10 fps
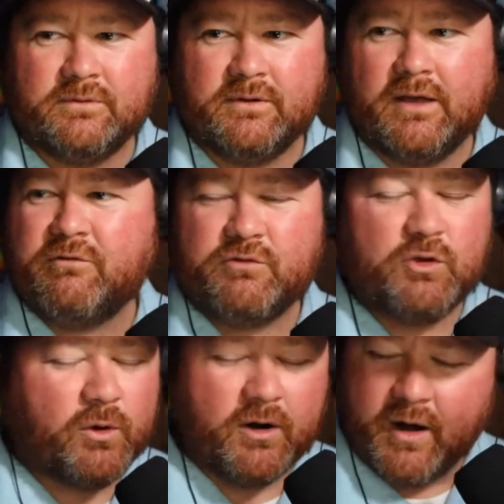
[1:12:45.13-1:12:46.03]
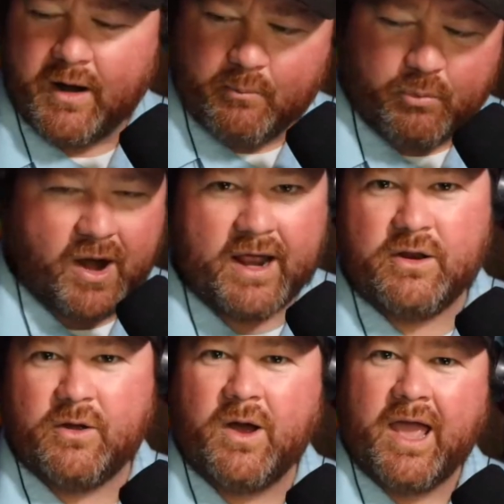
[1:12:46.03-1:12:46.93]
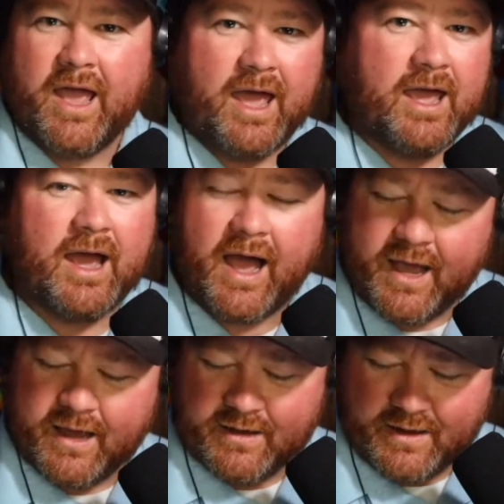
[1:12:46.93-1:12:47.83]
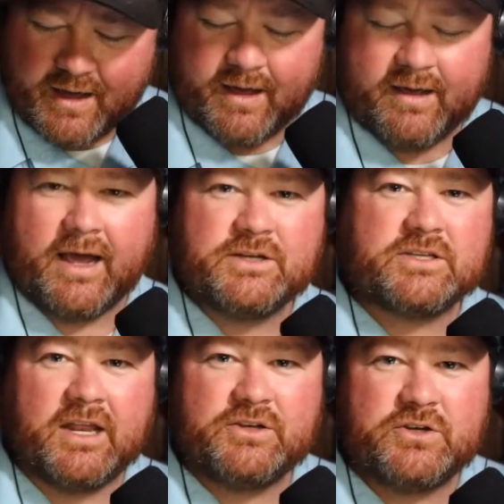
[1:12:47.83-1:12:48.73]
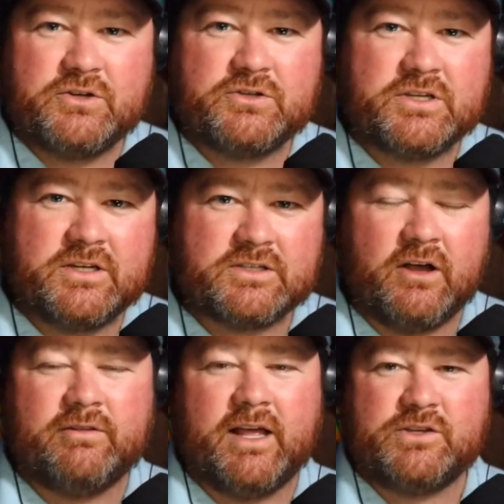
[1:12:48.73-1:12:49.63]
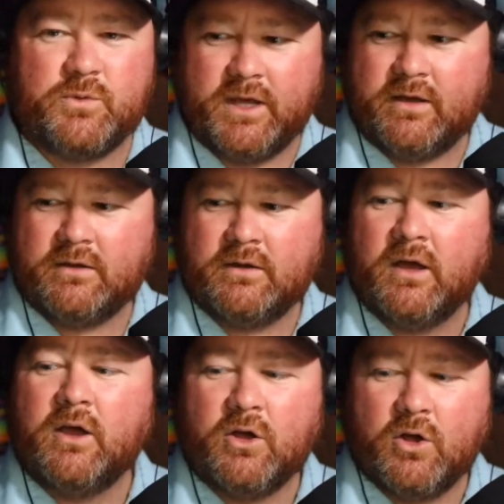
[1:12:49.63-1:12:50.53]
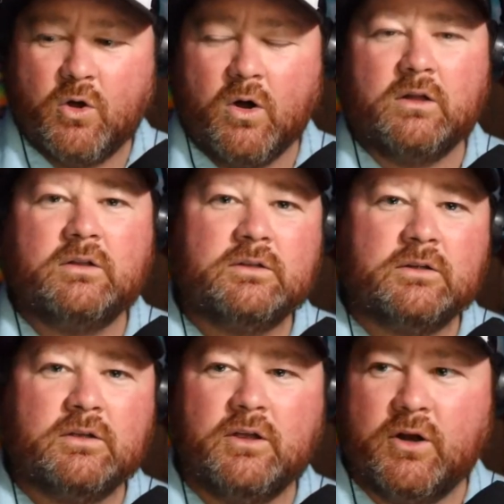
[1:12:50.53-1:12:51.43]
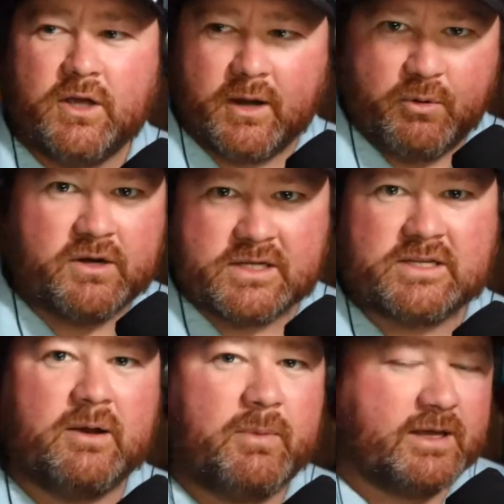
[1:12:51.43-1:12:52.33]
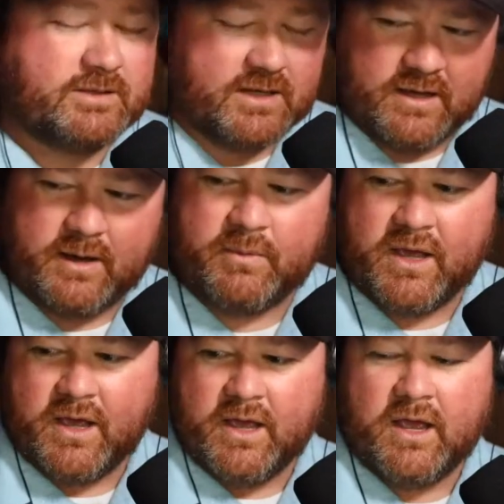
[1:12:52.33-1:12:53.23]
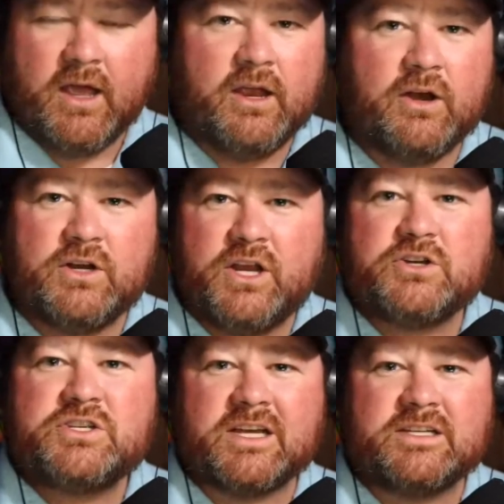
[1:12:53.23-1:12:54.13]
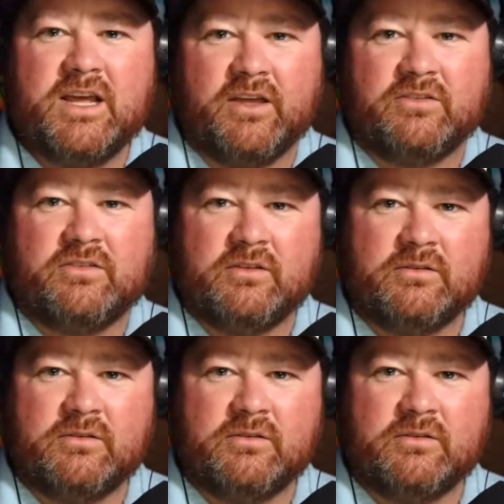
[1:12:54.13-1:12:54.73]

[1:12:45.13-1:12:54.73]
If you were brand new, hey, hi, I just got introduced to disc golf last week. Cool. You got to put a disc in a basket. Yep. Here's 6 discs.